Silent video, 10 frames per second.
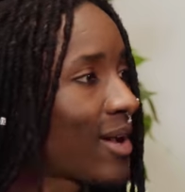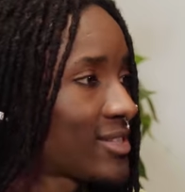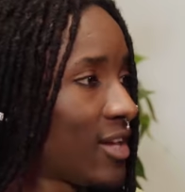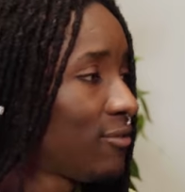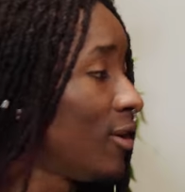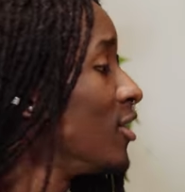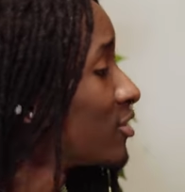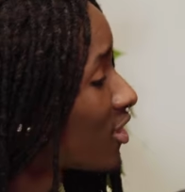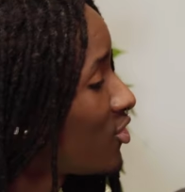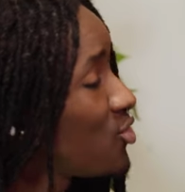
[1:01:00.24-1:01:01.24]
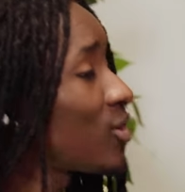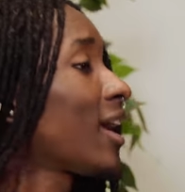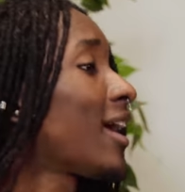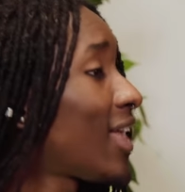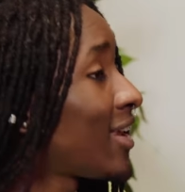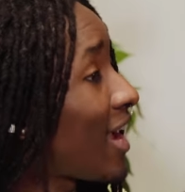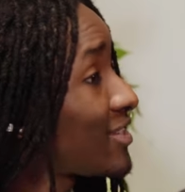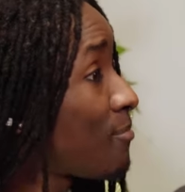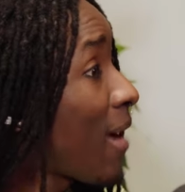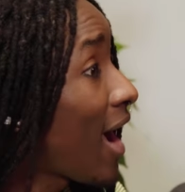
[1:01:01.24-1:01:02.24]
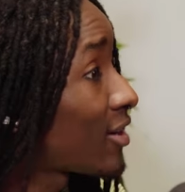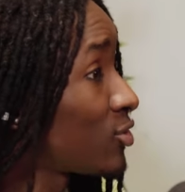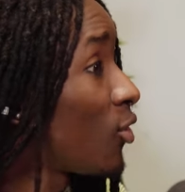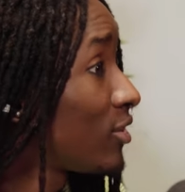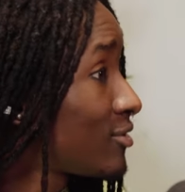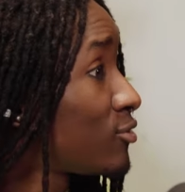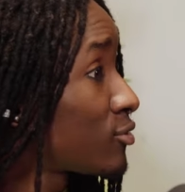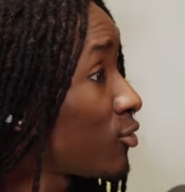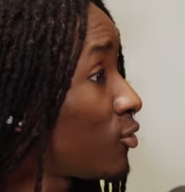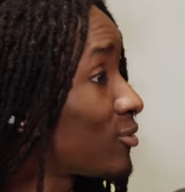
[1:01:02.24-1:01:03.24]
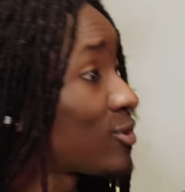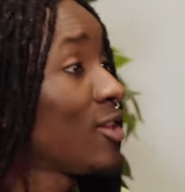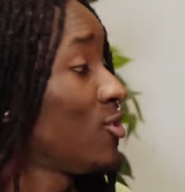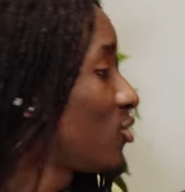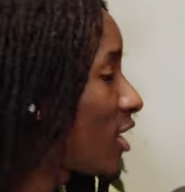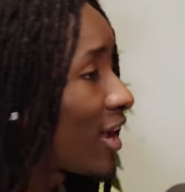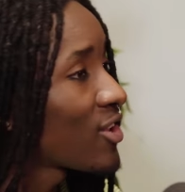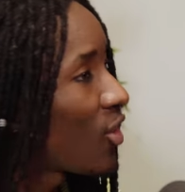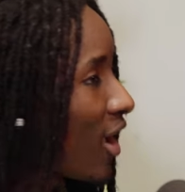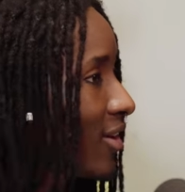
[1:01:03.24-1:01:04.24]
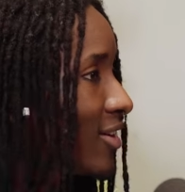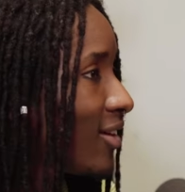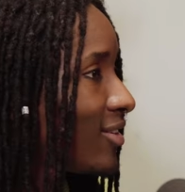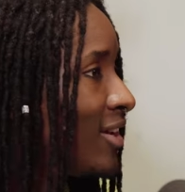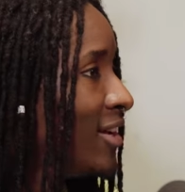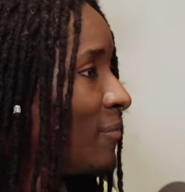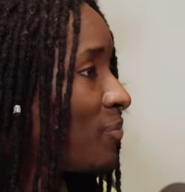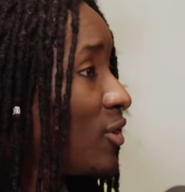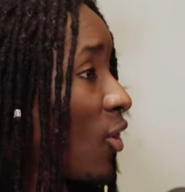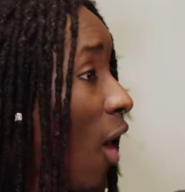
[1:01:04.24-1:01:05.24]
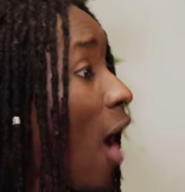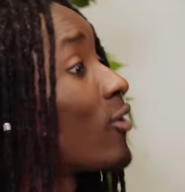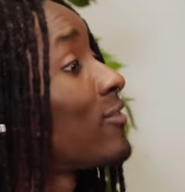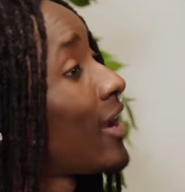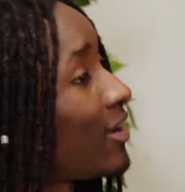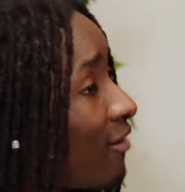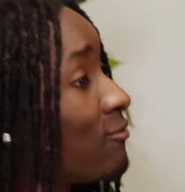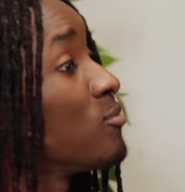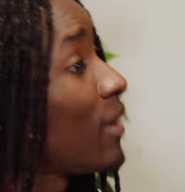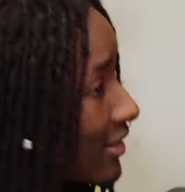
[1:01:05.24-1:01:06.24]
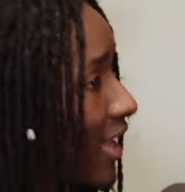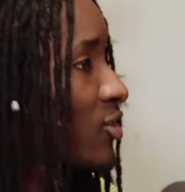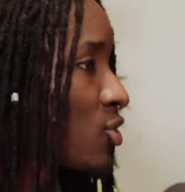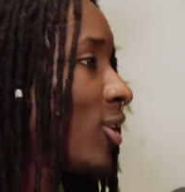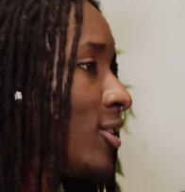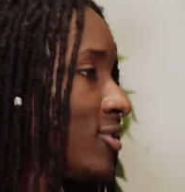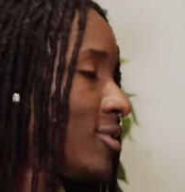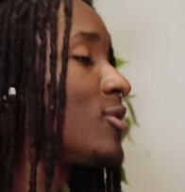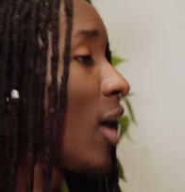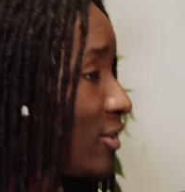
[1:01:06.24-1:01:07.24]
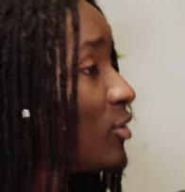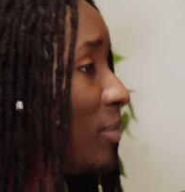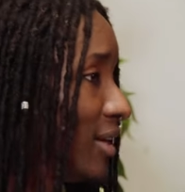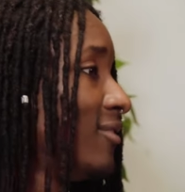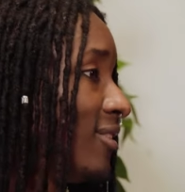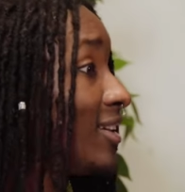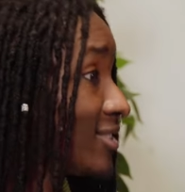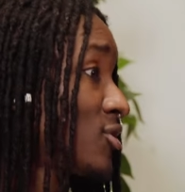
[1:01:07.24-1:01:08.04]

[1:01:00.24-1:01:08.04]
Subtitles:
myself so you can get that nice bag to go with to school, so you can get your hair done. You know, out of that love, you make that choice. Mm. So I do believe it is a